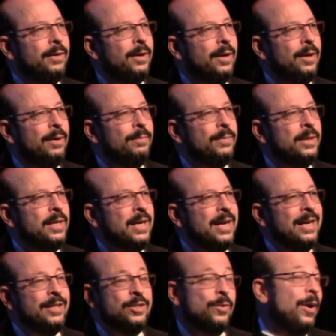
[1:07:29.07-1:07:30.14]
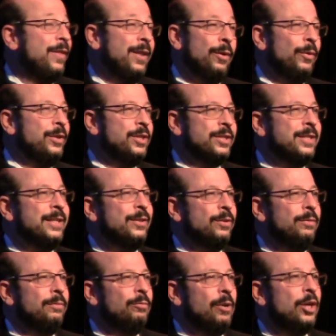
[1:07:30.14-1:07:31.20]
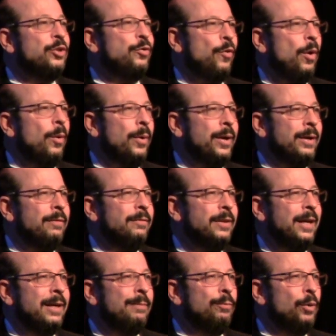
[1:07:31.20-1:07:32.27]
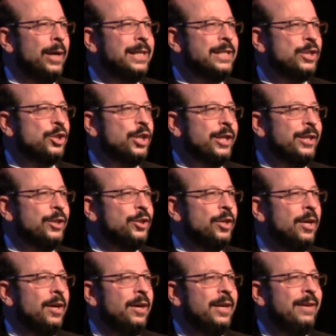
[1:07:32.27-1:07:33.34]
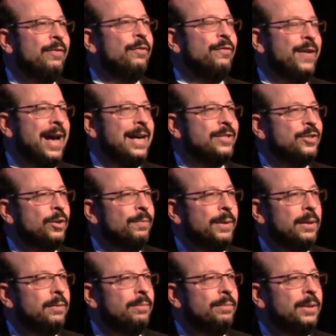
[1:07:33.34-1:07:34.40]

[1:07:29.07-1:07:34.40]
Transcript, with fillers: Um, and so I think we just need to rush forward and, and embrace change even faster, but,